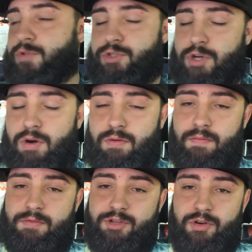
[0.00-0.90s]

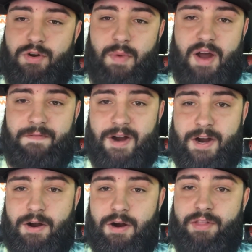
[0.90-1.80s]
don't tune or modify your
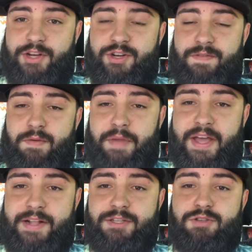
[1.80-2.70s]
car unless you have the
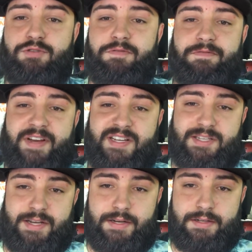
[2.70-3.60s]
means to fix
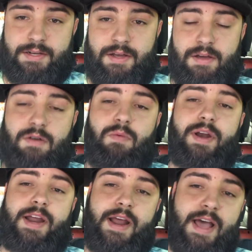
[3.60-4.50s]
it when
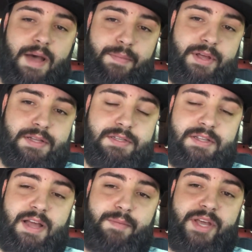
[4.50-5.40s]
it happens. And
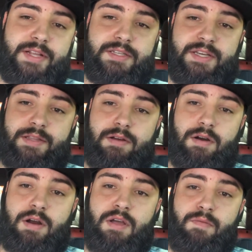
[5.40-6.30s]
that means
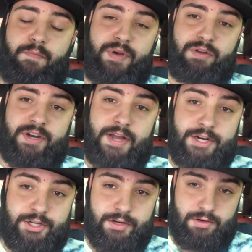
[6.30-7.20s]
either build an
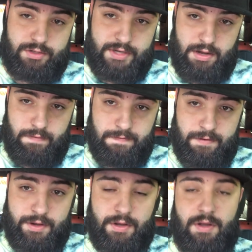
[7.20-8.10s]
engine yourself,
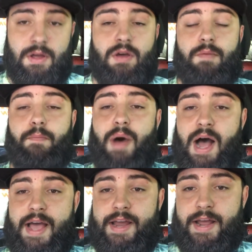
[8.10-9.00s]

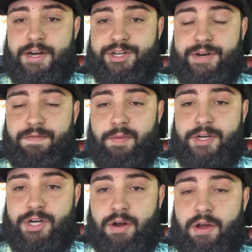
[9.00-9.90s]
buy an engine from a
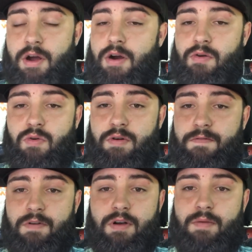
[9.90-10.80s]
junkyard or
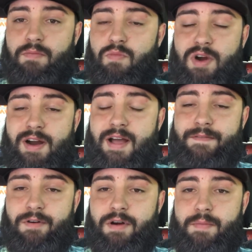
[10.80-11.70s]
from
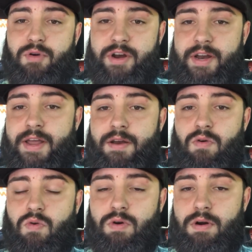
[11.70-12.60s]
wherever and put it in,
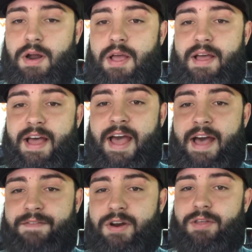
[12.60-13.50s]
or
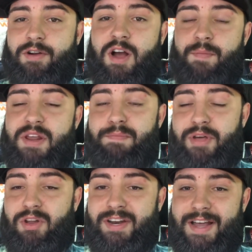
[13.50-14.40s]
have another company
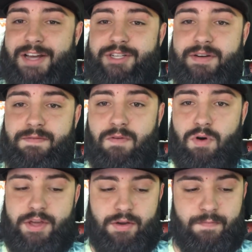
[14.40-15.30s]
build an engine
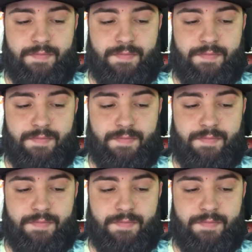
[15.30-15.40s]
for you.